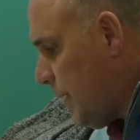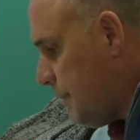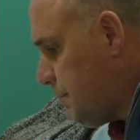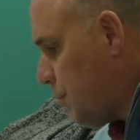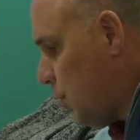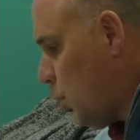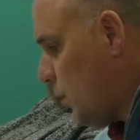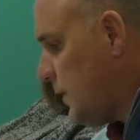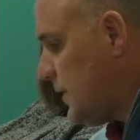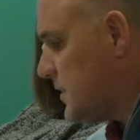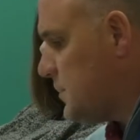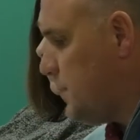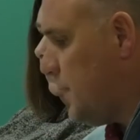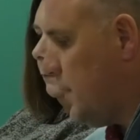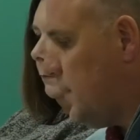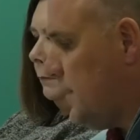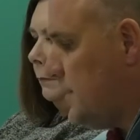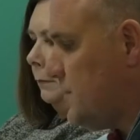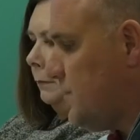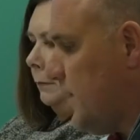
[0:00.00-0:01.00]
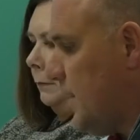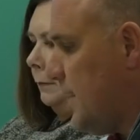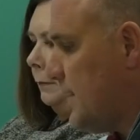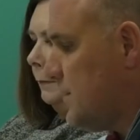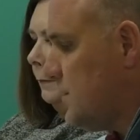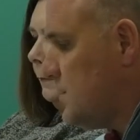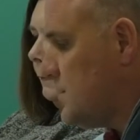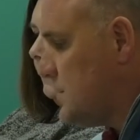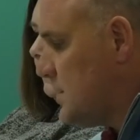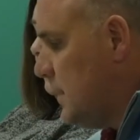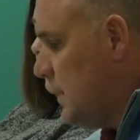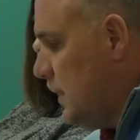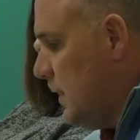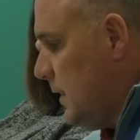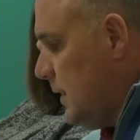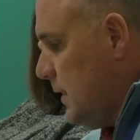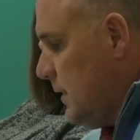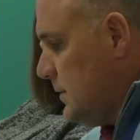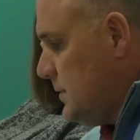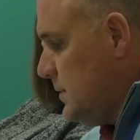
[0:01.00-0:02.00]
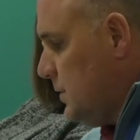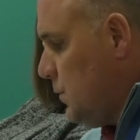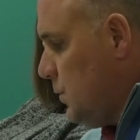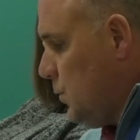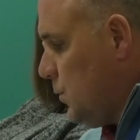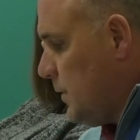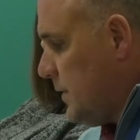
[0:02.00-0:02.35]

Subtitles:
important experience factors to